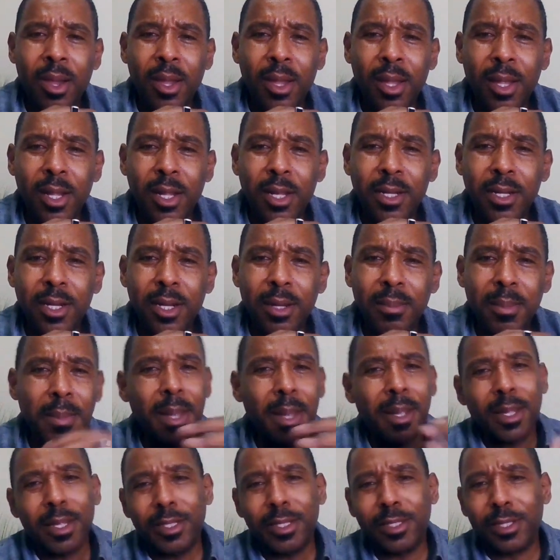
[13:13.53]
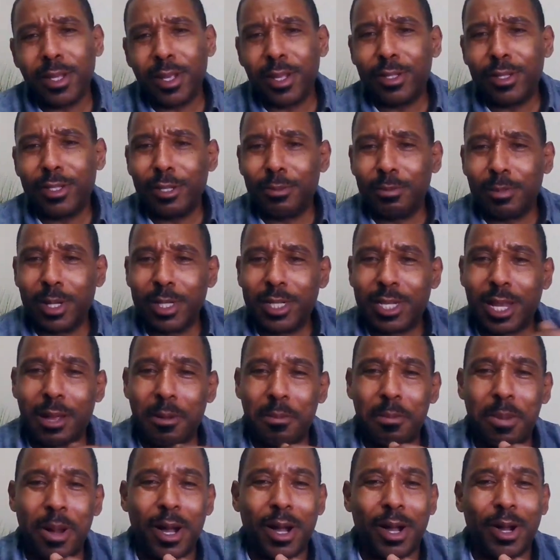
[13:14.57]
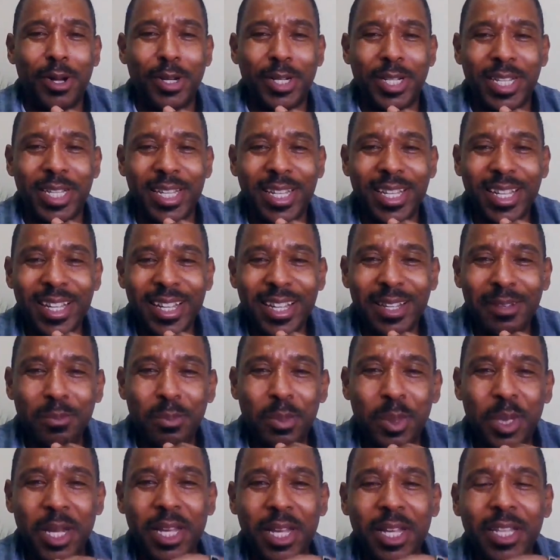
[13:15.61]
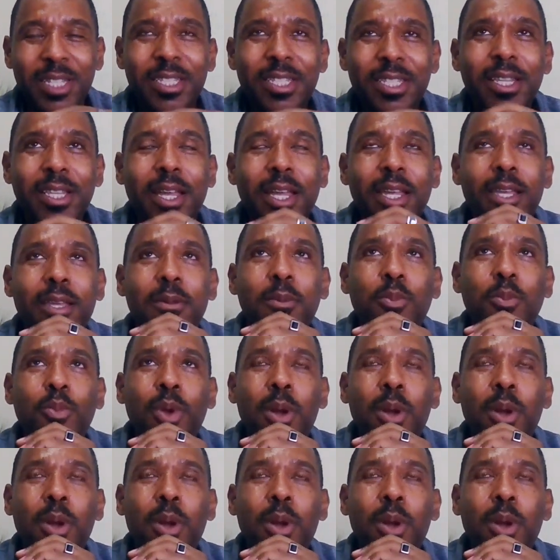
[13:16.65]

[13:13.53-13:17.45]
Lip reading: And I'm not going to tell you too much about it. But it's like